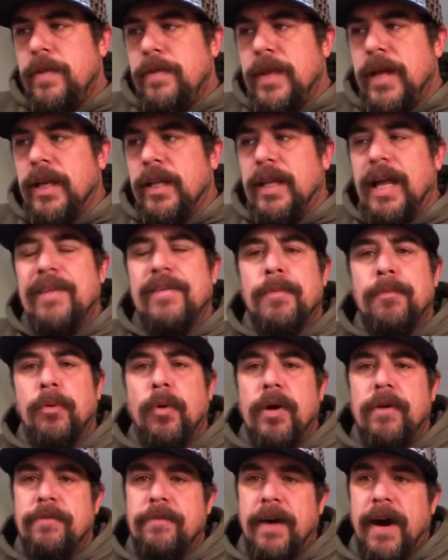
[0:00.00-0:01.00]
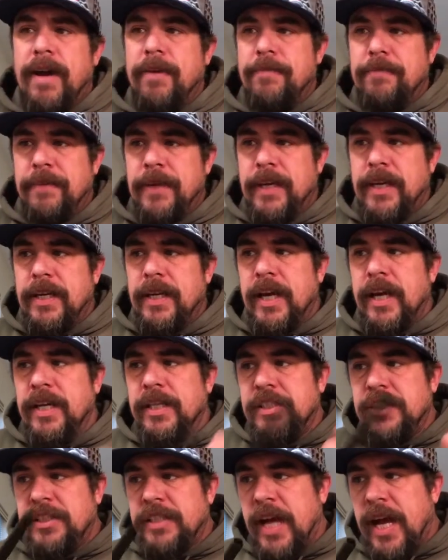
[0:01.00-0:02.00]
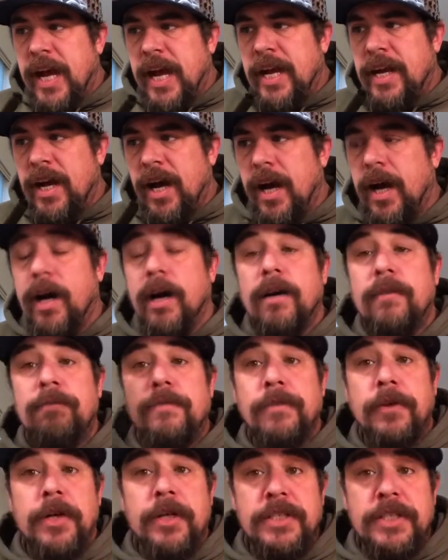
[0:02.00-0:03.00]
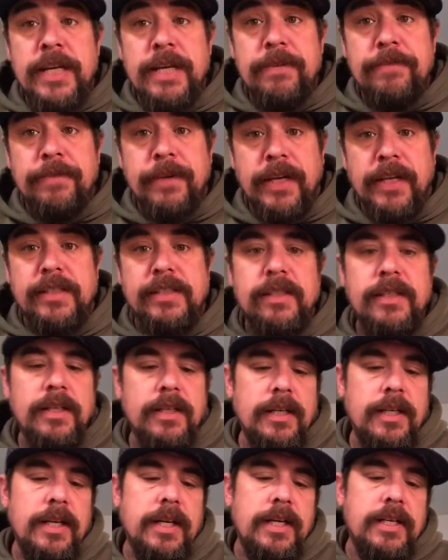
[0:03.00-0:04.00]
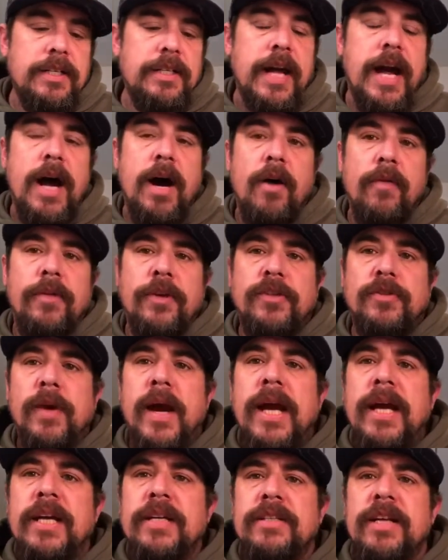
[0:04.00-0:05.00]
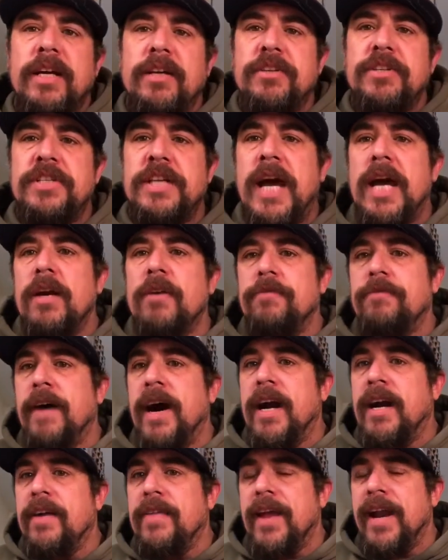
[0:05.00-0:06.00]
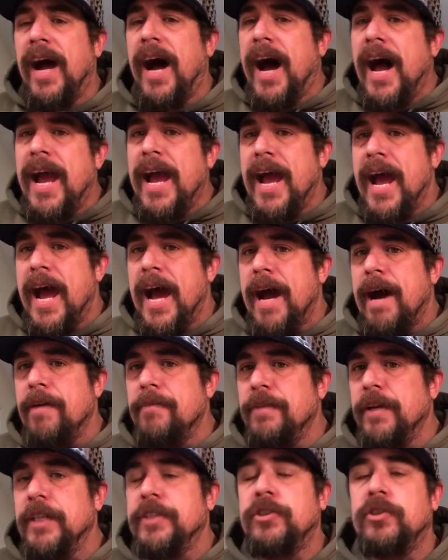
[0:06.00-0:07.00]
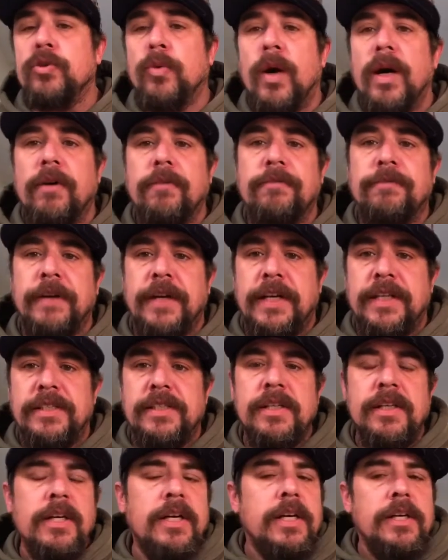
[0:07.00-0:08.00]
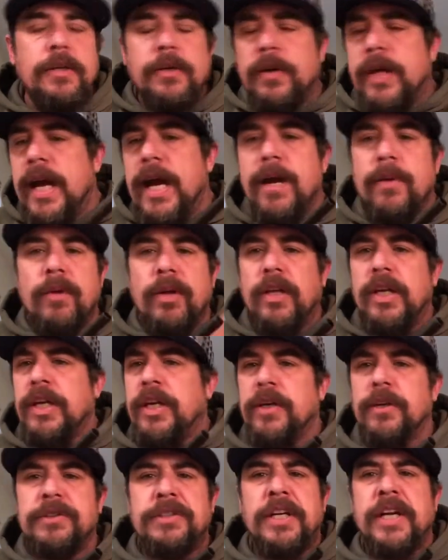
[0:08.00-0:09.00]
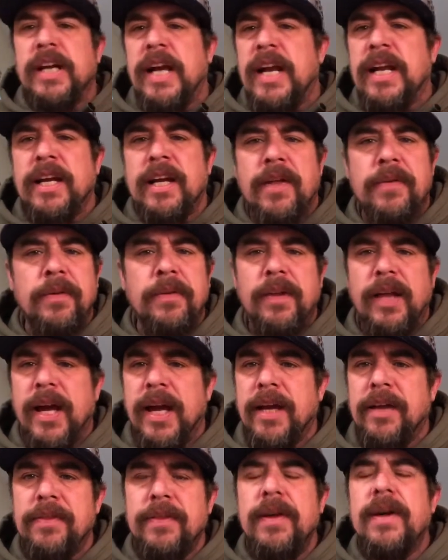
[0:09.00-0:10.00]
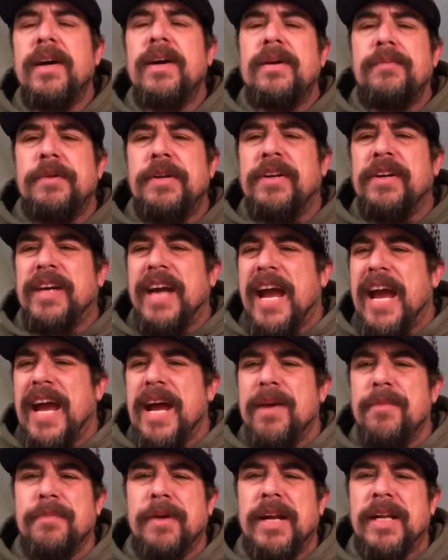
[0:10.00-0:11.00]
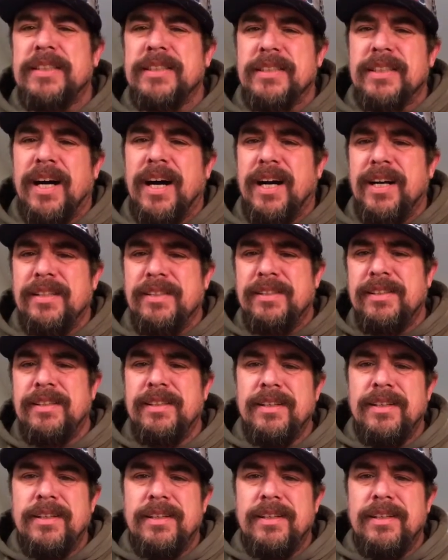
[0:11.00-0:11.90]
that 11.5 feet instead of 13 feet. Now, the Dragontail Shadowfire that I have is 12 feet. You can't really use it at any other length. I mean, you can, but it's not,